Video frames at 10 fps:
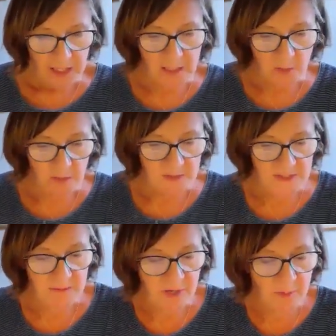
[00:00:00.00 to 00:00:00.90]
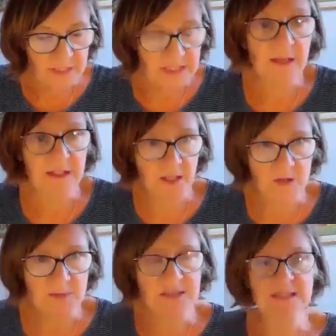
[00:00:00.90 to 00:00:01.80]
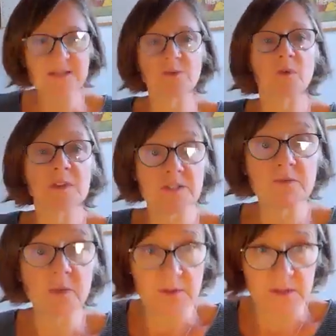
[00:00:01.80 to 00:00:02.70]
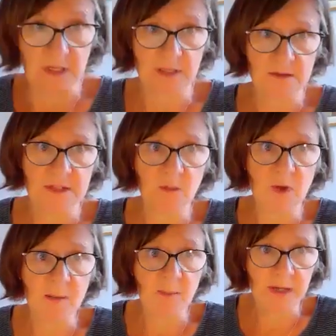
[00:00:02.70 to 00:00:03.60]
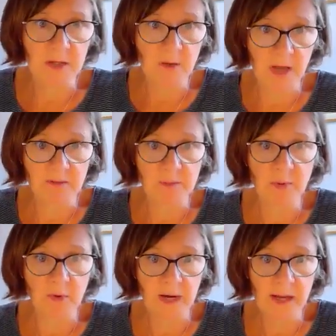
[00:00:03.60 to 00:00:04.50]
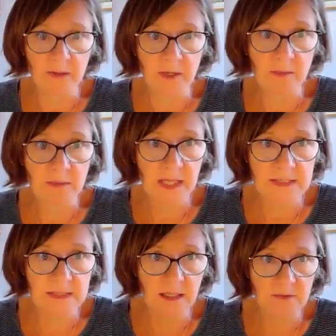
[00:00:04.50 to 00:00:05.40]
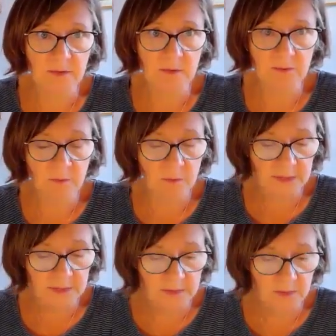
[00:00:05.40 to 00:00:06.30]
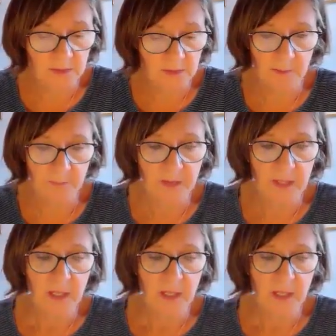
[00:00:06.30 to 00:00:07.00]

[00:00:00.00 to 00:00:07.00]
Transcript: inequalities around being diagnosed, but this is sort of once you've got the diagnosis, why might you have a poorer outcome later if you fall into